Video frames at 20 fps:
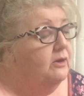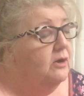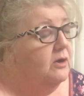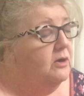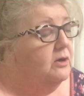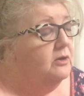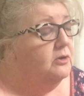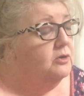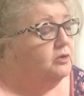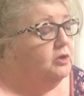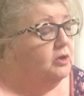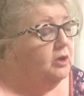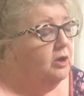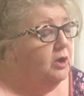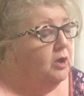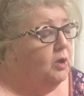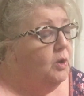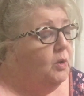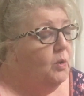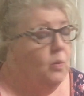called
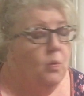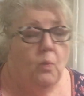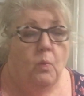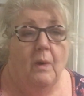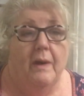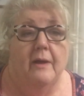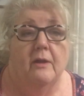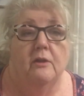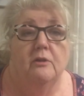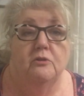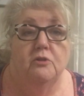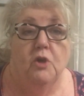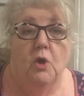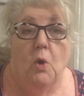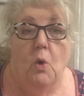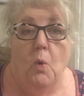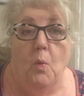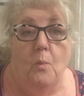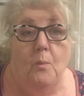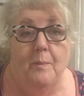
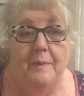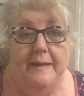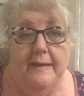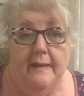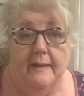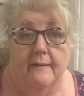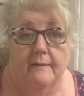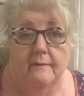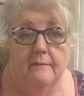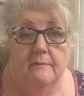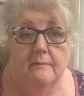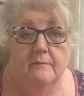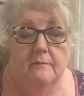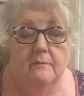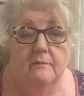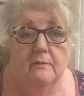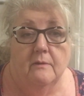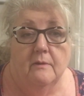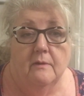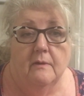Welltopia
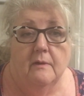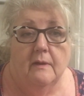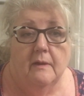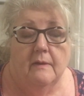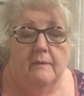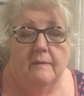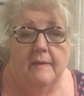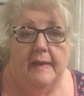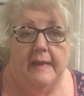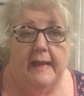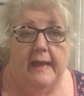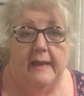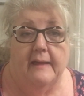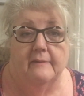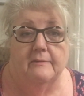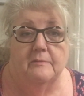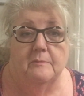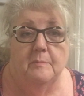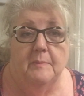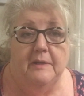that
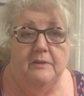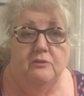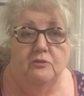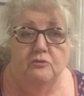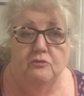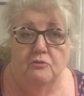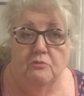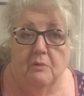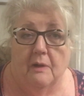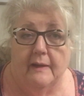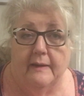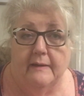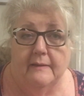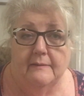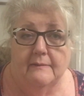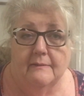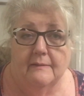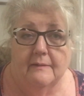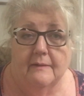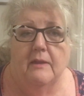asked me to try
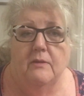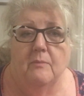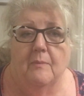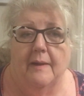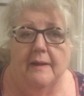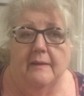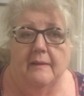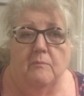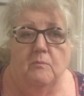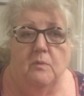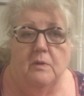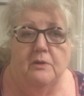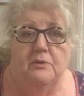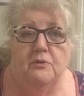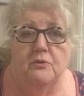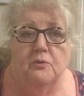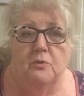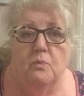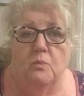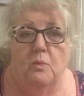it. You might
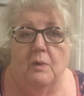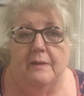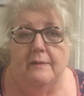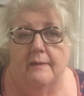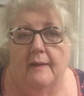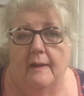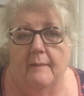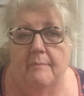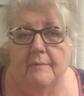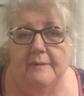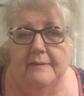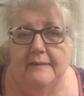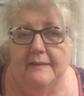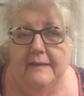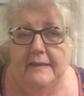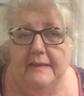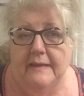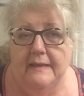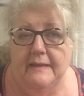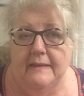wonder, what type of
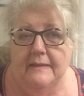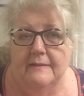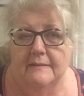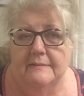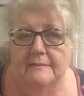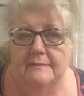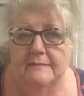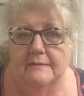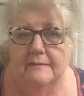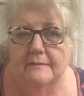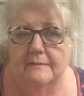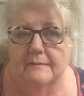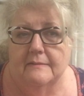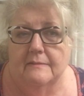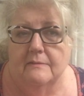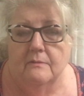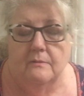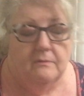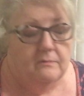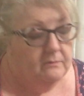tea is
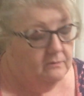this?